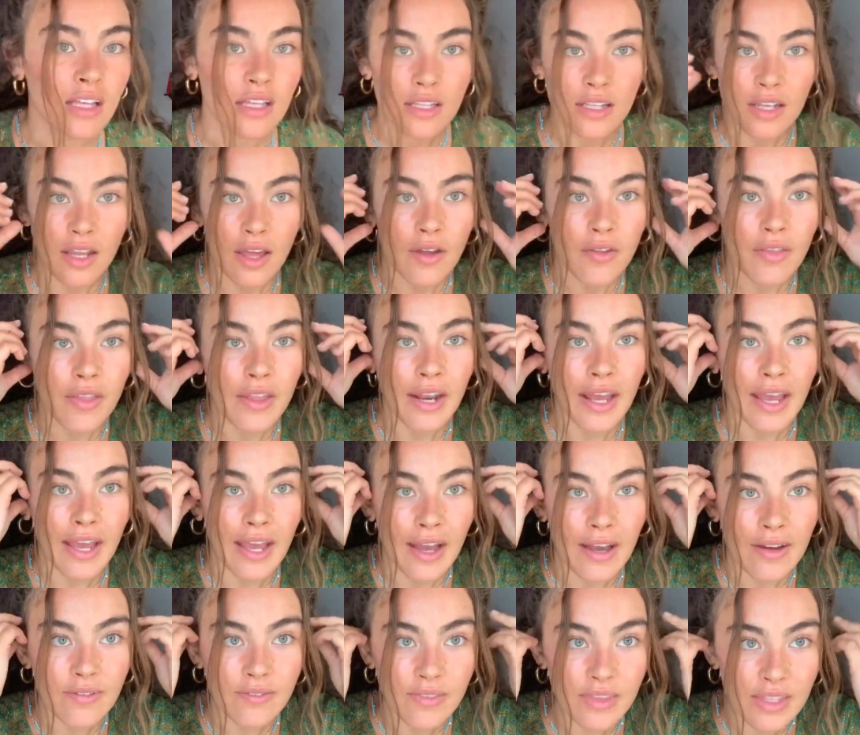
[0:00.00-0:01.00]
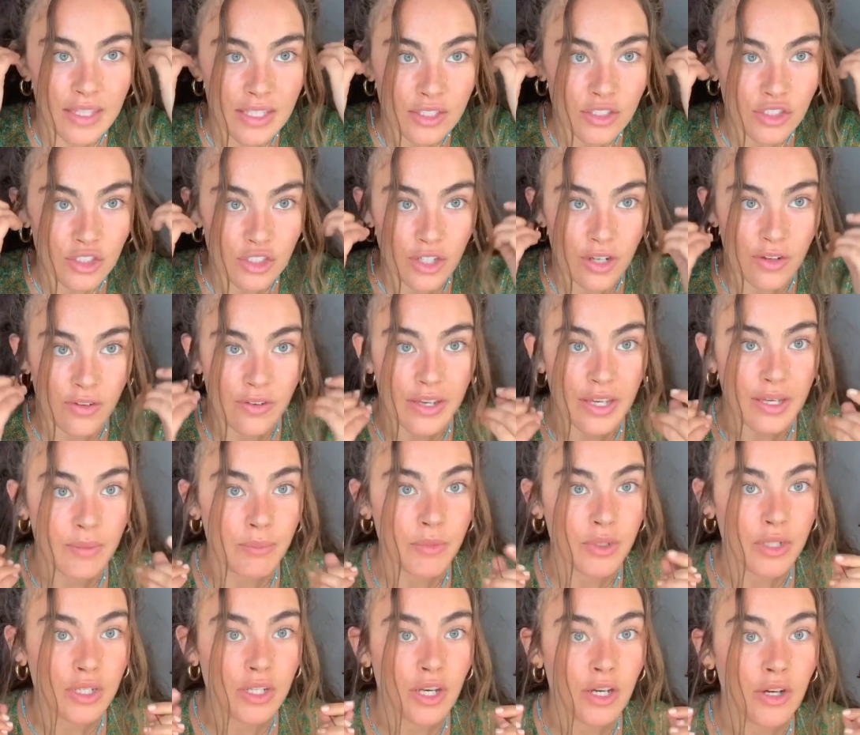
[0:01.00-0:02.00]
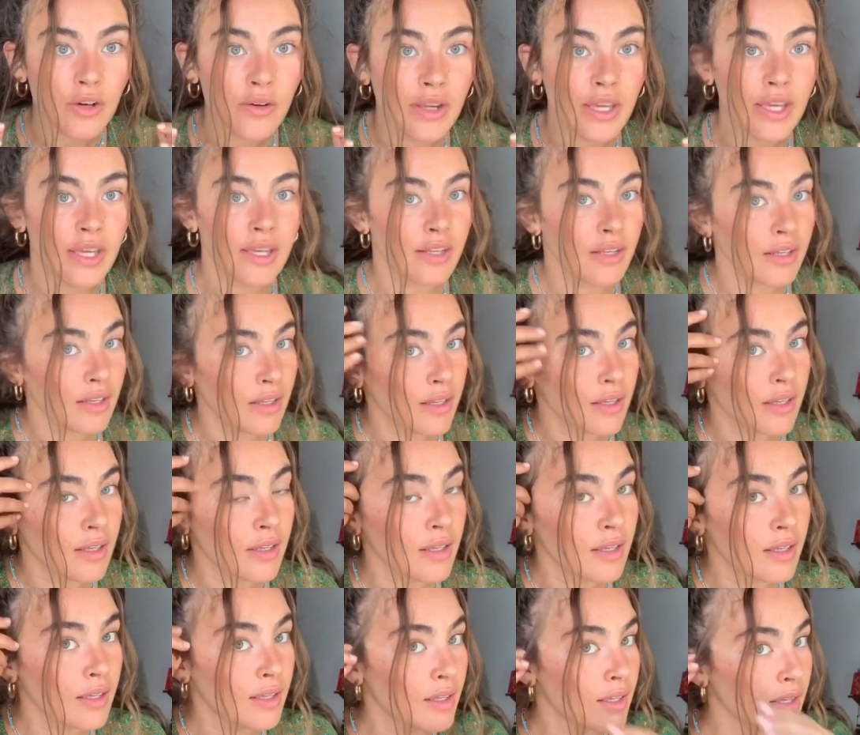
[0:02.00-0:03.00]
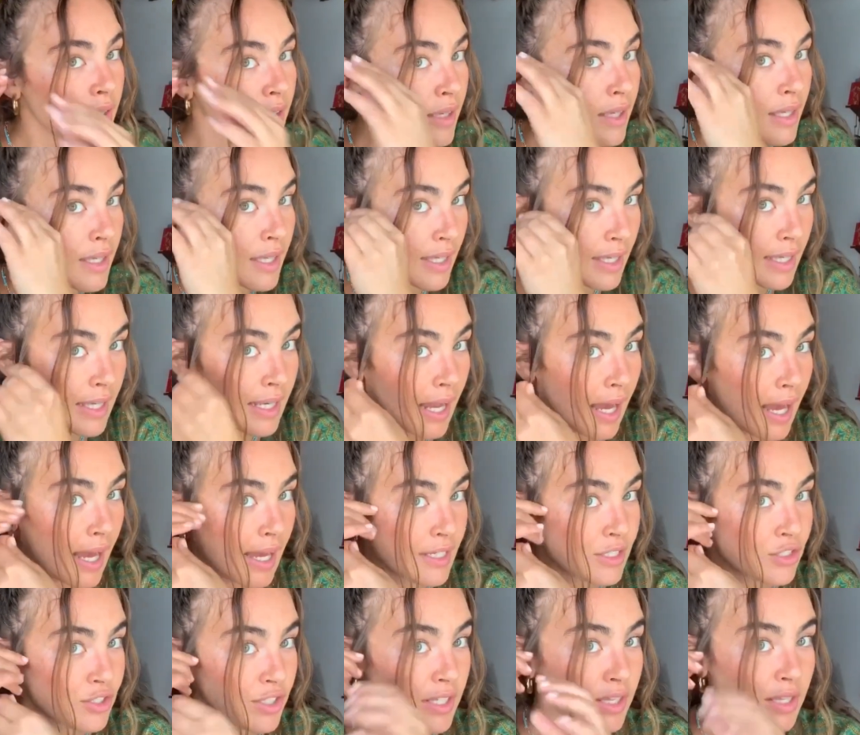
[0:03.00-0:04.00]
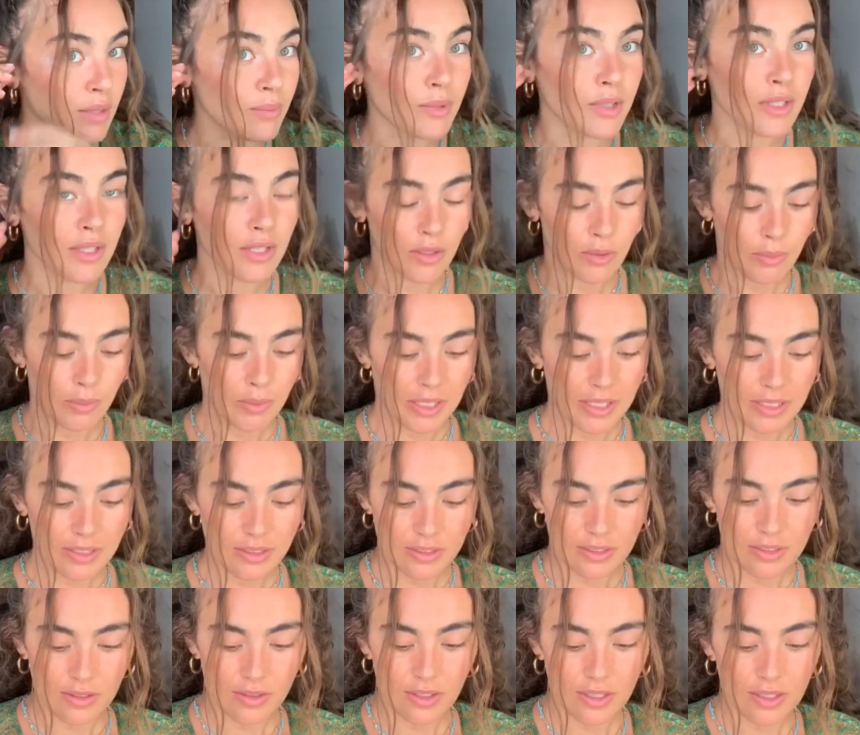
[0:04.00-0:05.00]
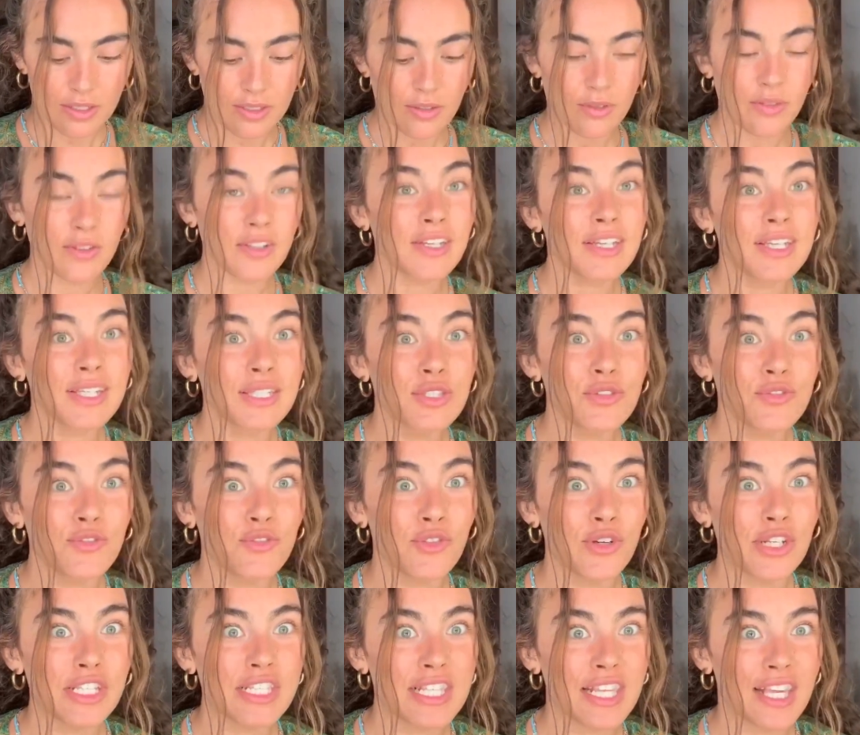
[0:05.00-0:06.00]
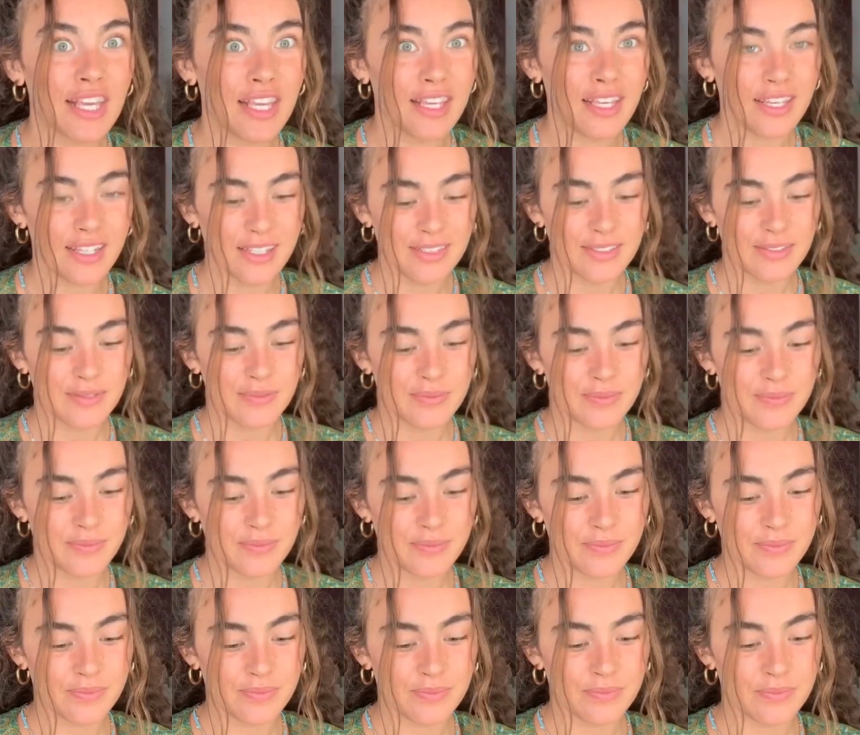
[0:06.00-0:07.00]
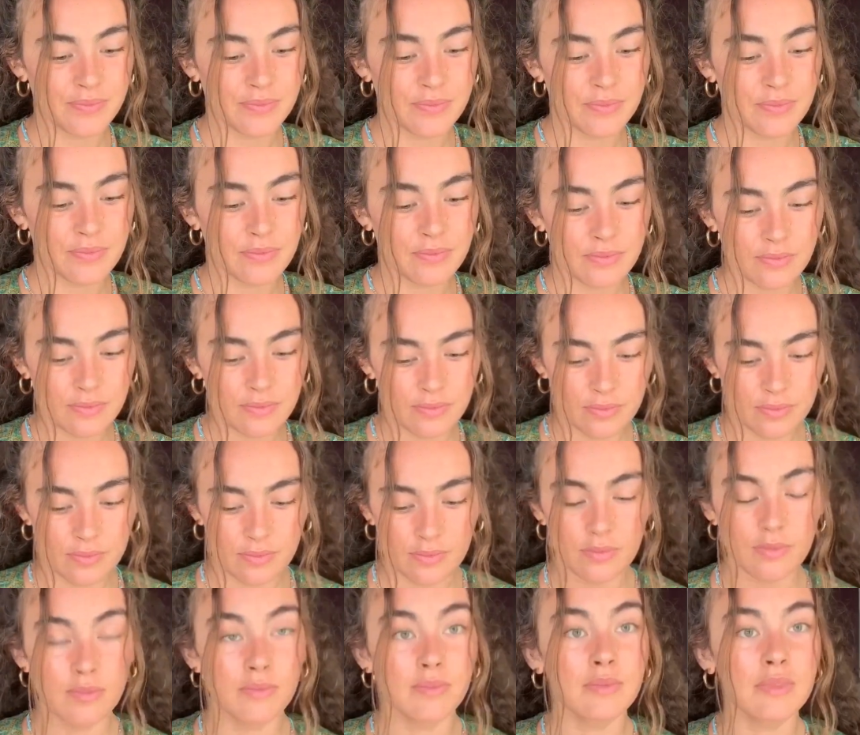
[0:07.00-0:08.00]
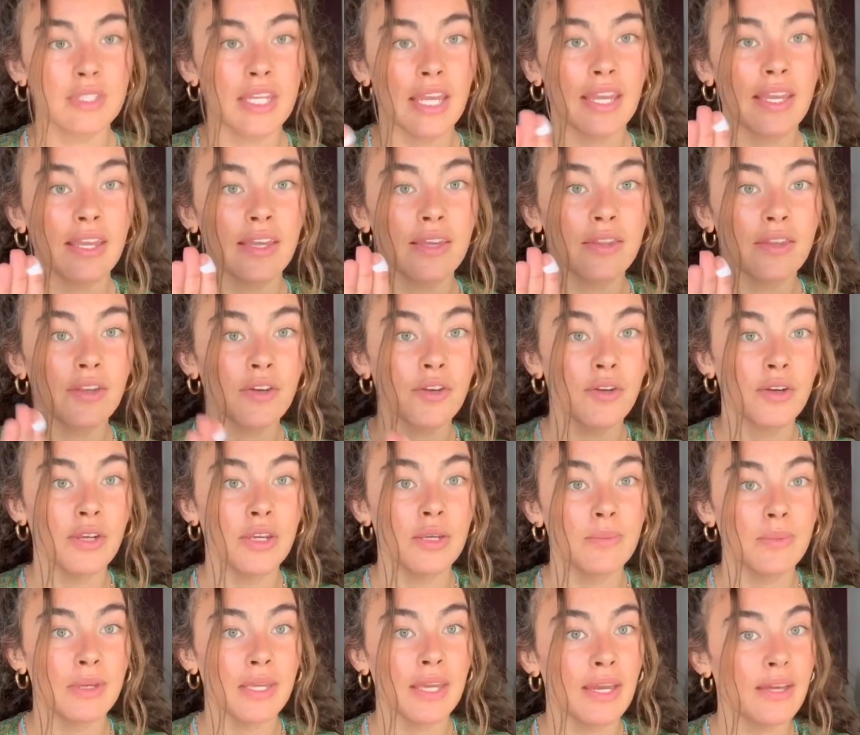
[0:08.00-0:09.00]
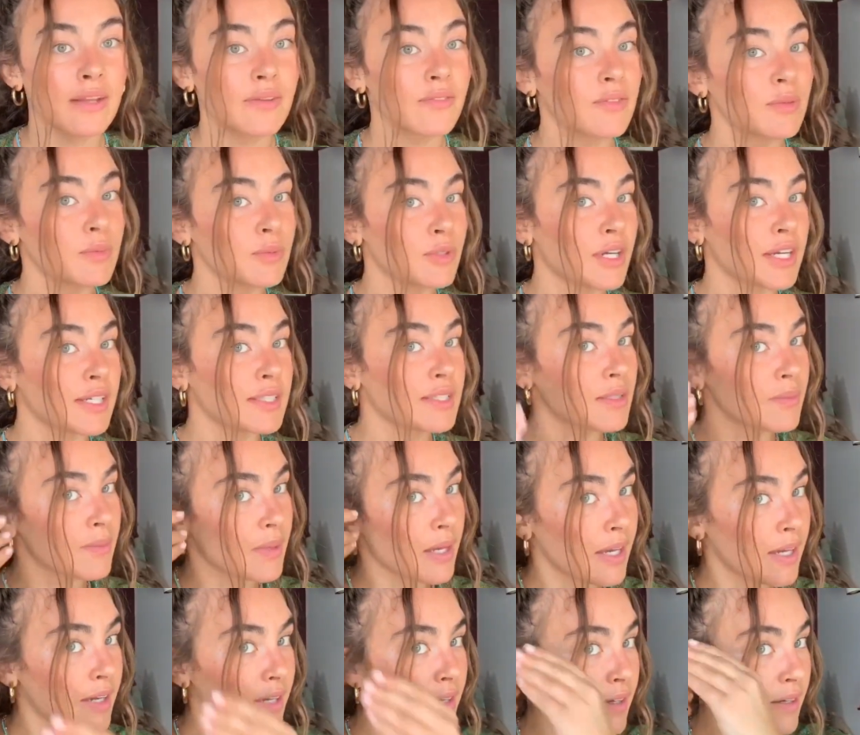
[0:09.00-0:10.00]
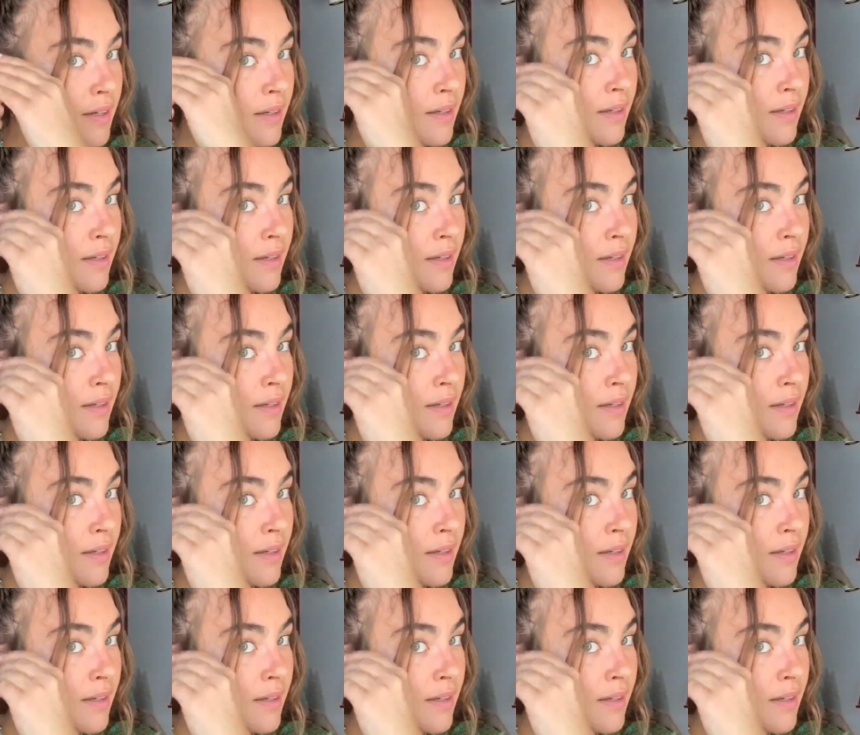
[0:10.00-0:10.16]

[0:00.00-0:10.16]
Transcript: Now that I have these showing, I'm going to go in and hydrate them a little bit so they don't look as frizzy. I'm taking the cream again from Tresemme.